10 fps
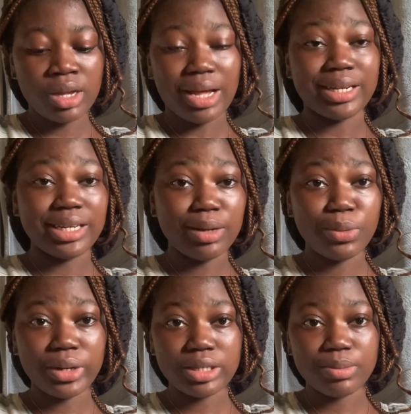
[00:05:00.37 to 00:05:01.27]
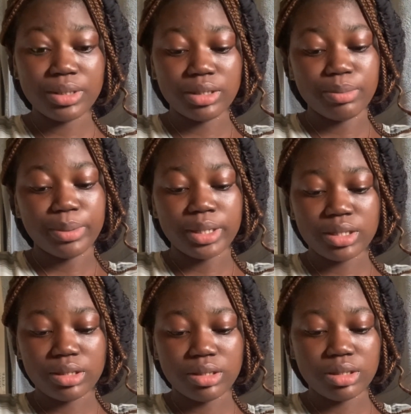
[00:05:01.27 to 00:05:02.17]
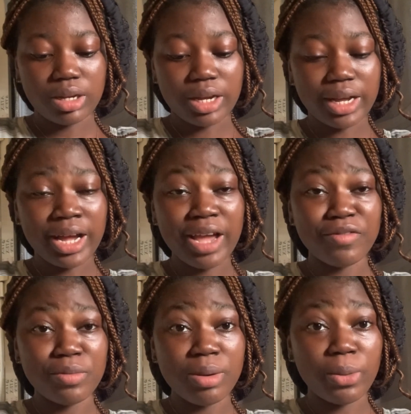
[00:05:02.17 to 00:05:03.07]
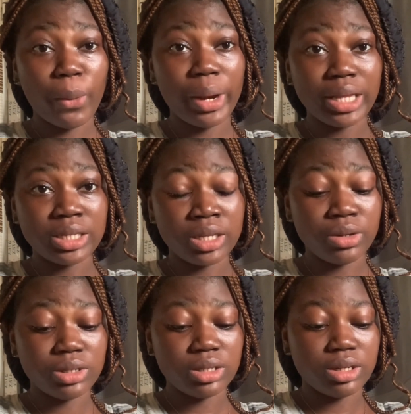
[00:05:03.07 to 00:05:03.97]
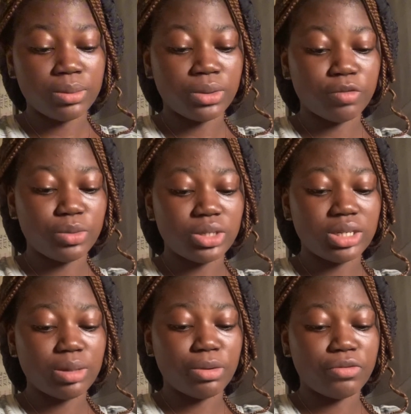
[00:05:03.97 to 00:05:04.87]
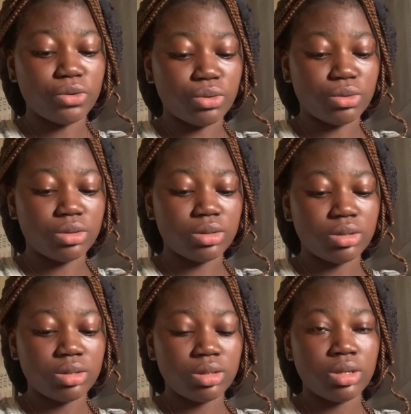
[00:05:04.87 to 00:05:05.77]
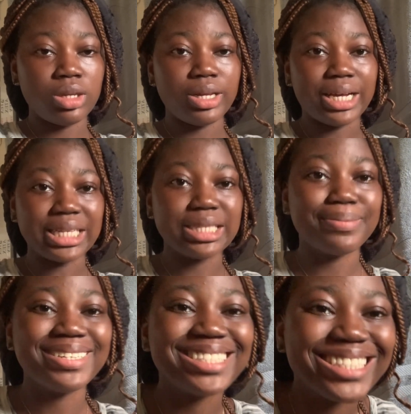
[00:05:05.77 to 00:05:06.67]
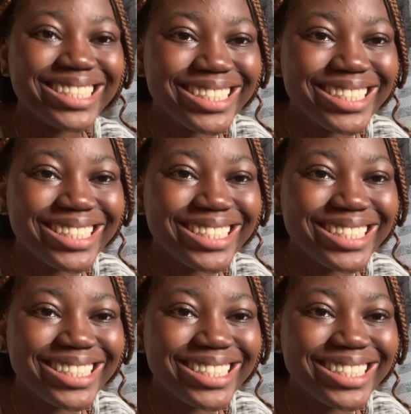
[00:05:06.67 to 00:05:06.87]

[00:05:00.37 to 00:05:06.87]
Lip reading: And that was been the best. I can't even remember when I started using board. I've been using that board for long. As soon as it.